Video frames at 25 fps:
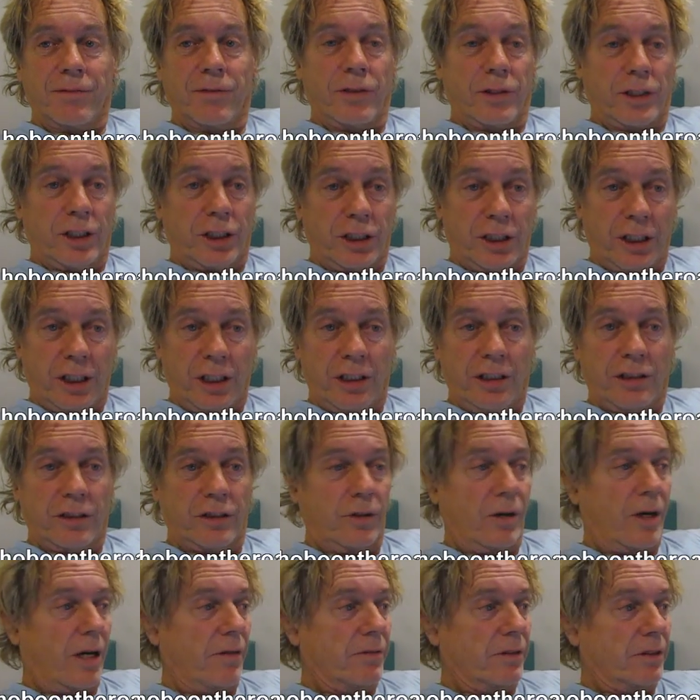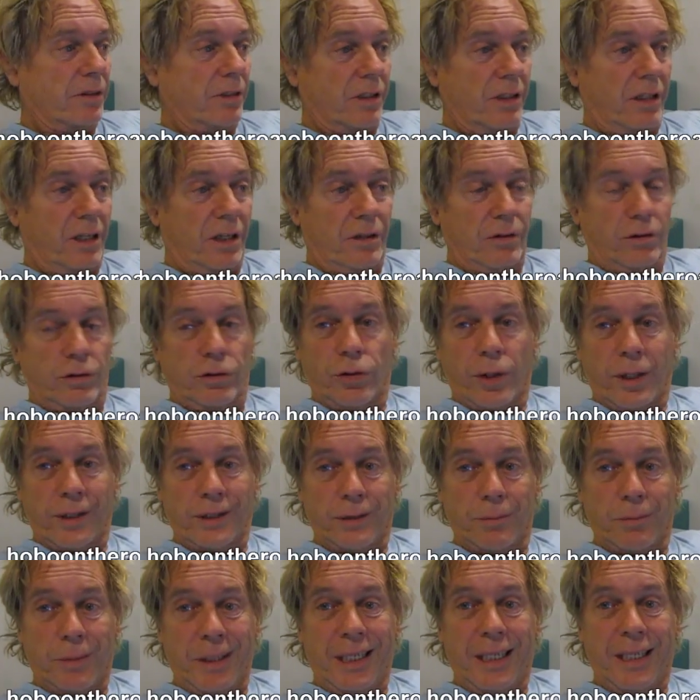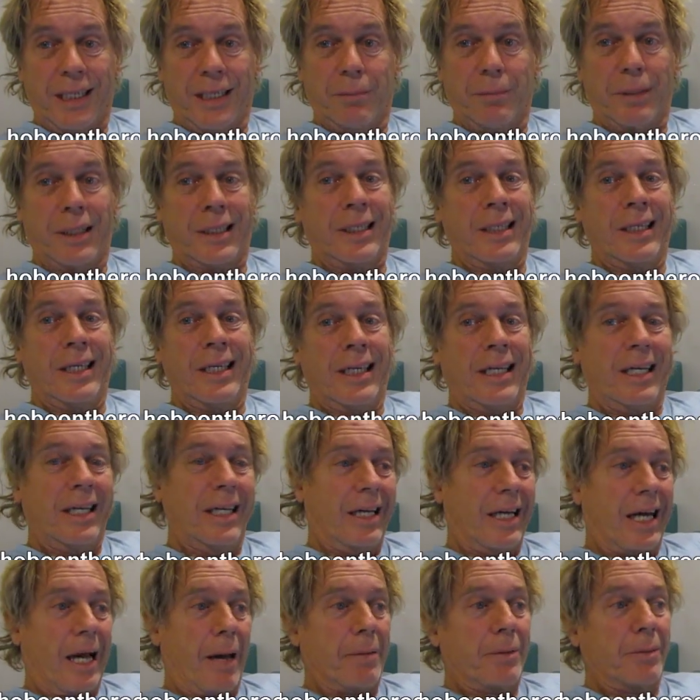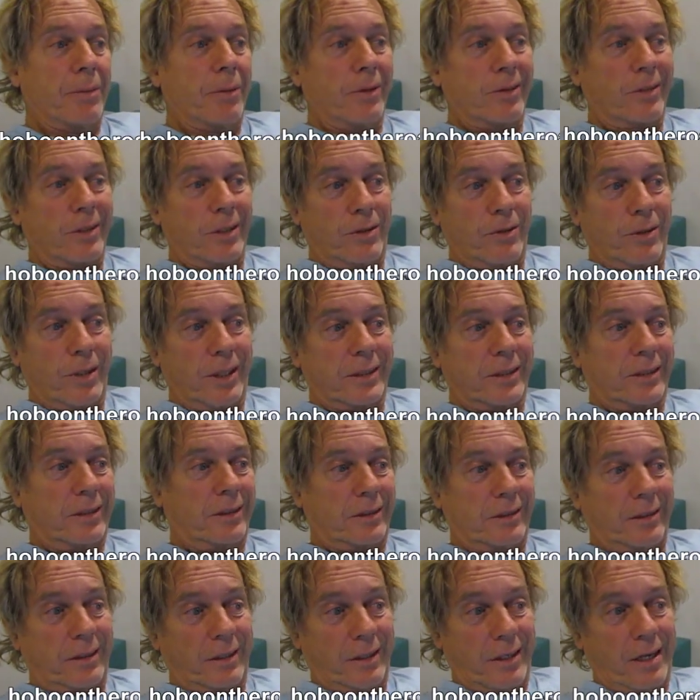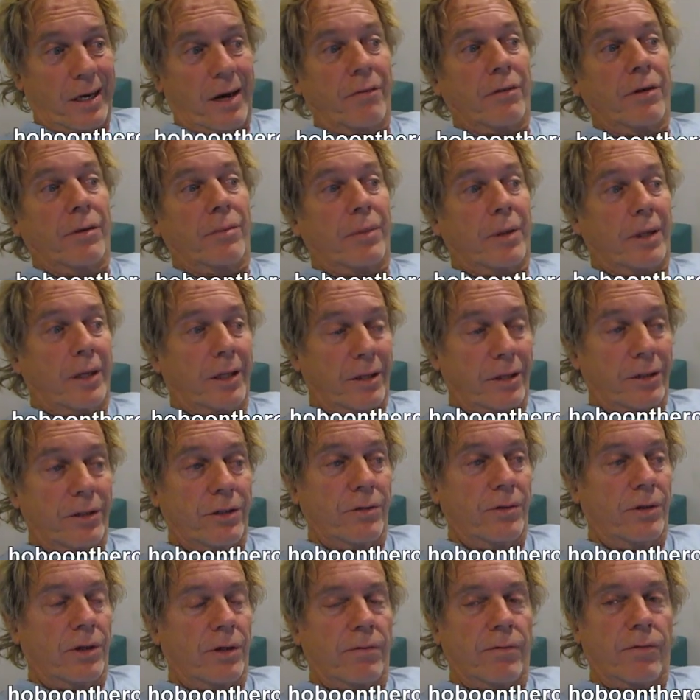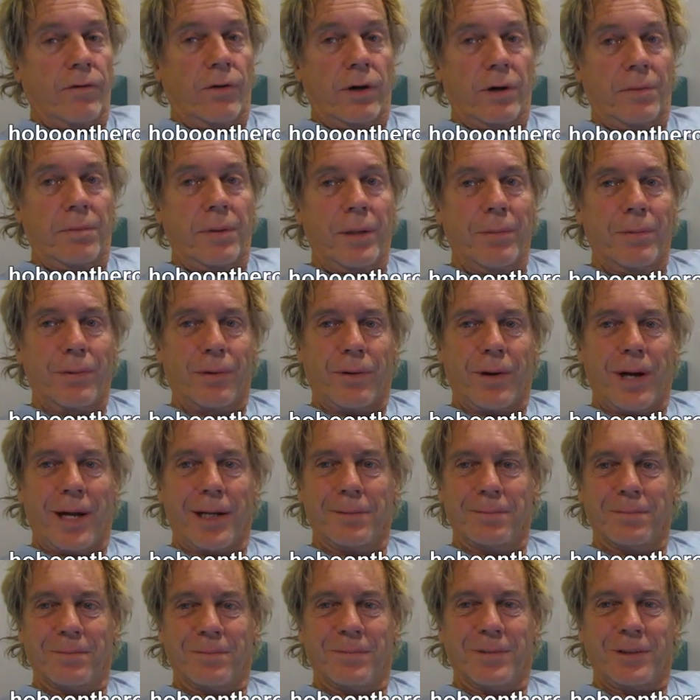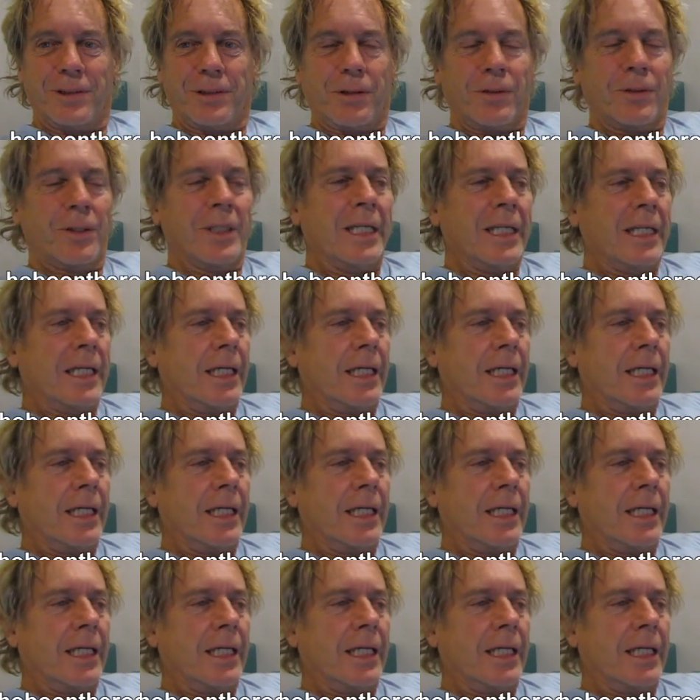for the sheets, so obviously they don't trust me, but I'm supposed to trust everybody, the 240 people, right? So,